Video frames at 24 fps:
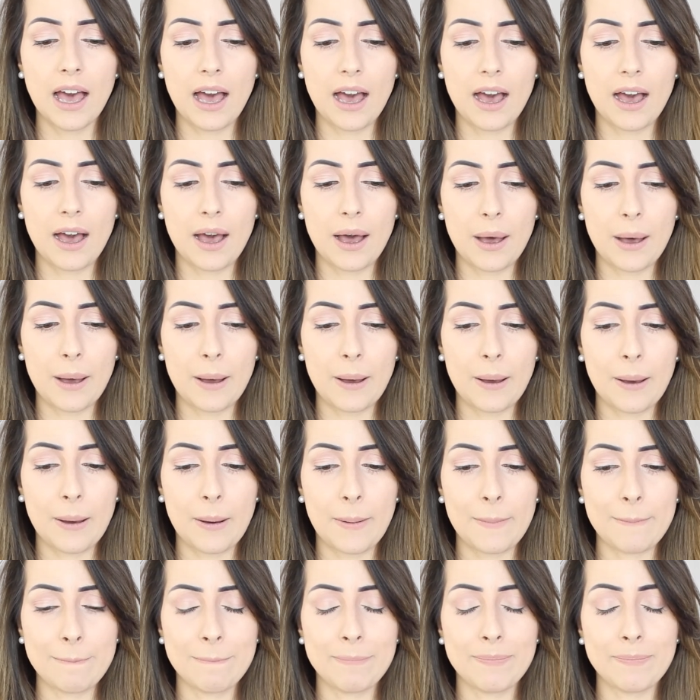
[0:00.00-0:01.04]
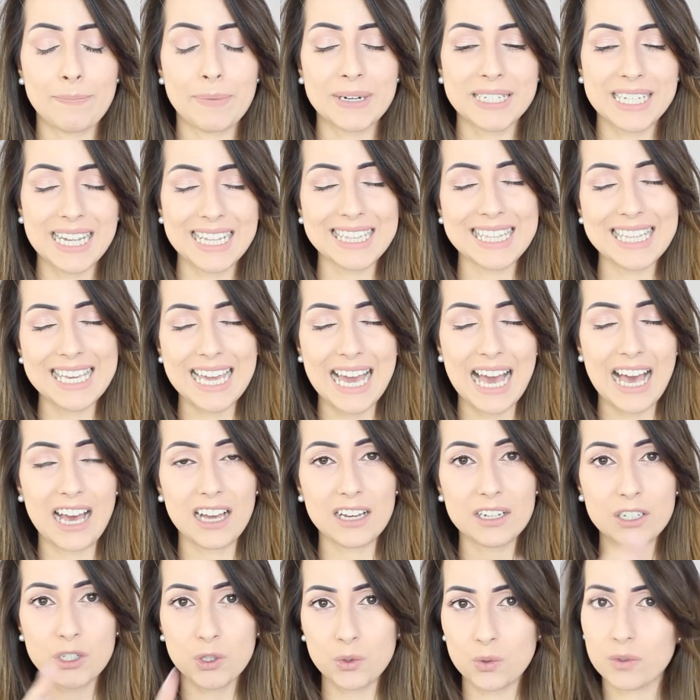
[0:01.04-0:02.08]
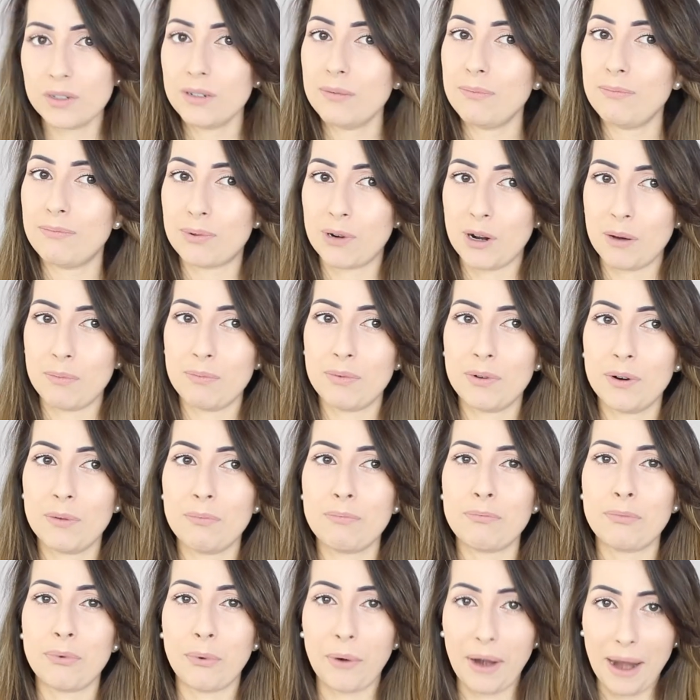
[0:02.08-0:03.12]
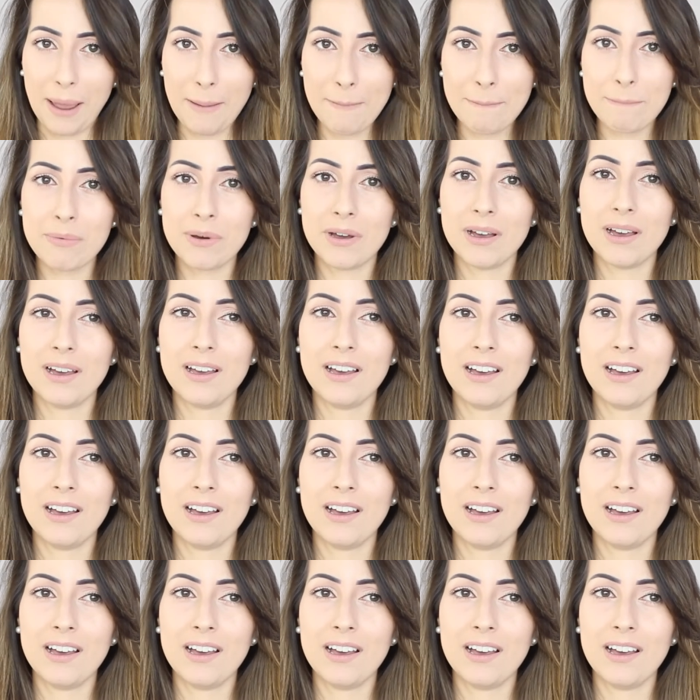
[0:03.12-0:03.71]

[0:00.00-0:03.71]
but the actual proper prep,